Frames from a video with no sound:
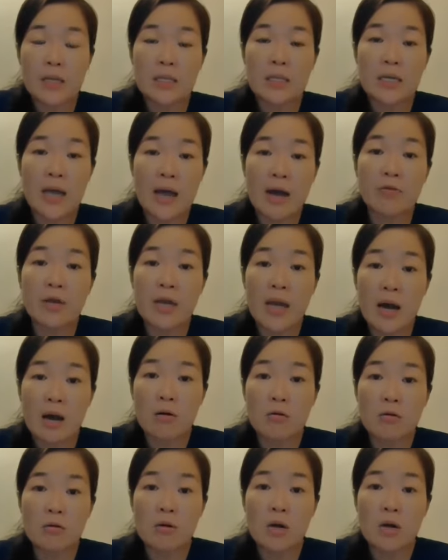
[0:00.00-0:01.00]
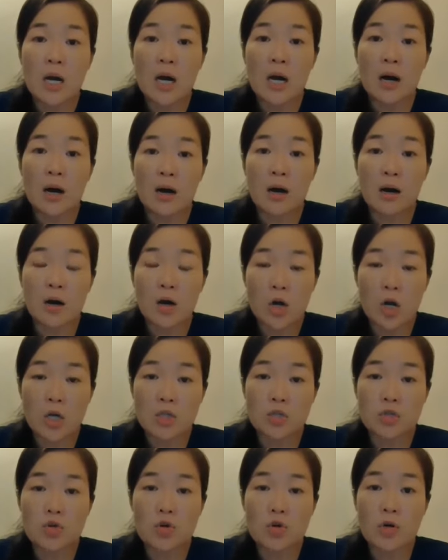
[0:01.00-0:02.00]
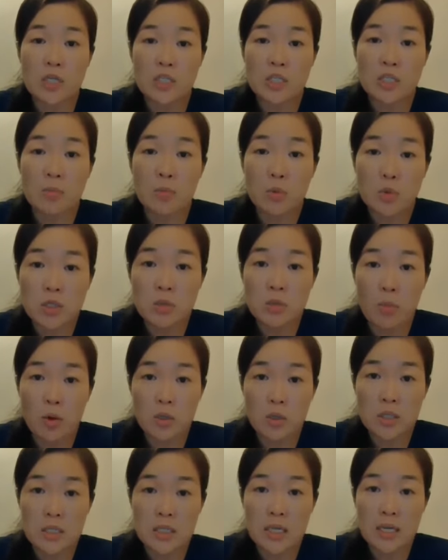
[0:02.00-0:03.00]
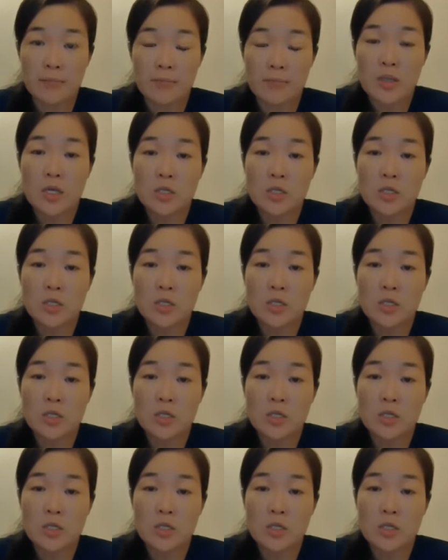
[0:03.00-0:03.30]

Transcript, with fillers: the LDL uh, cholesterol is the most important thing.